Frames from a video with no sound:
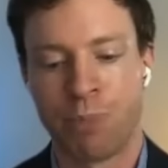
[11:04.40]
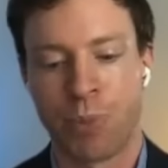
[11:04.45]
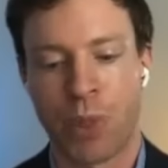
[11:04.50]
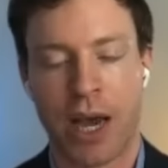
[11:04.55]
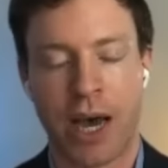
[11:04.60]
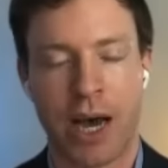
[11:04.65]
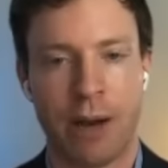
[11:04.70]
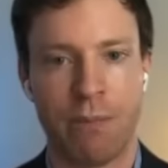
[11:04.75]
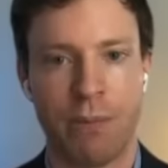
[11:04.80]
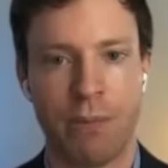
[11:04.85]

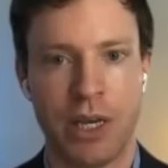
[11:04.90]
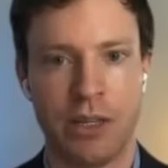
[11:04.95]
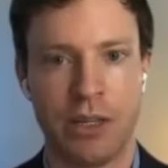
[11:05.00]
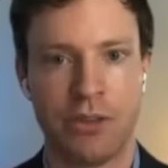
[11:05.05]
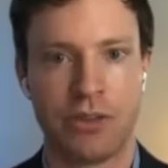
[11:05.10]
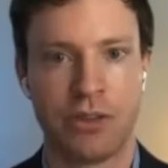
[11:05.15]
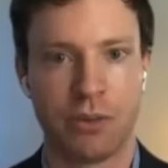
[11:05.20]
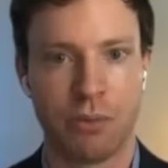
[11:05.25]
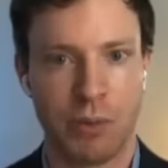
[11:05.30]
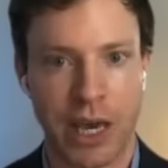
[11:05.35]

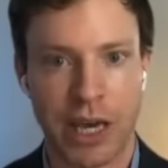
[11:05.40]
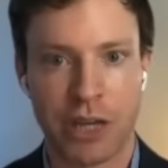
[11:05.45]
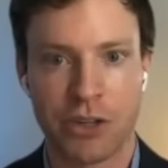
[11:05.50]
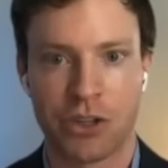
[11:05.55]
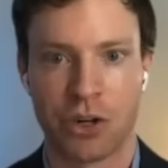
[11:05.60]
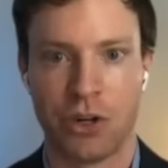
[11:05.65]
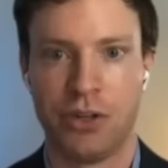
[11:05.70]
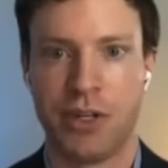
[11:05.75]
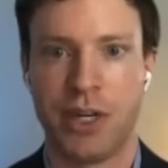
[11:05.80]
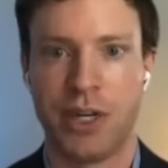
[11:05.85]
is
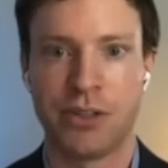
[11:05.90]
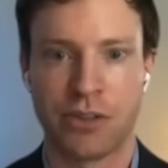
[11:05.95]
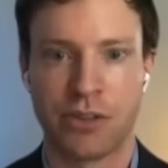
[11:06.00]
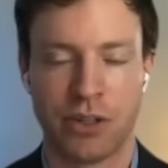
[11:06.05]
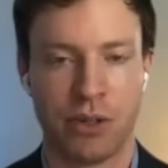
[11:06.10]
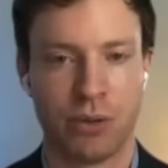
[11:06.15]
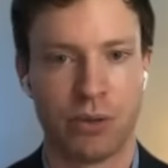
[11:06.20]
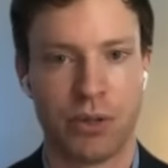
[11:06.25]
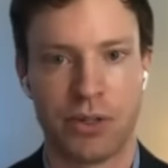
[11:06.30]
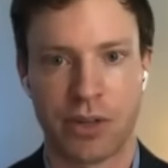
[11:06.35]

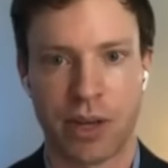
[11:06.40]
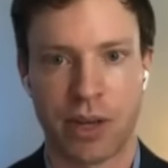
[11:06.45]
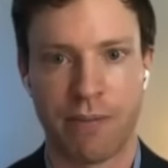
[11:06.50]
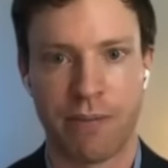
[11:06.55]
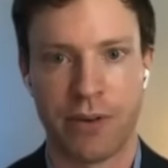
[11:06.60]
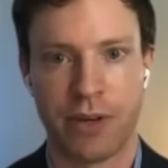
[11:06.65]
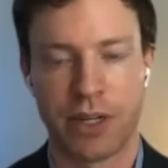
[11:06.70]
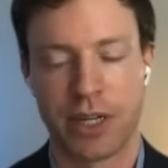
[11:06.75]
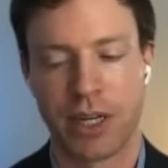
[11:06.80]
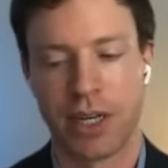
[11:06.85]
gastrointestinal
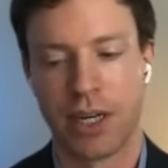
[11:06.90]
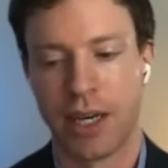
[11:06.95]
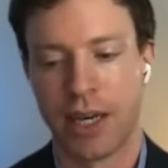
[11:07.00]
discomfort.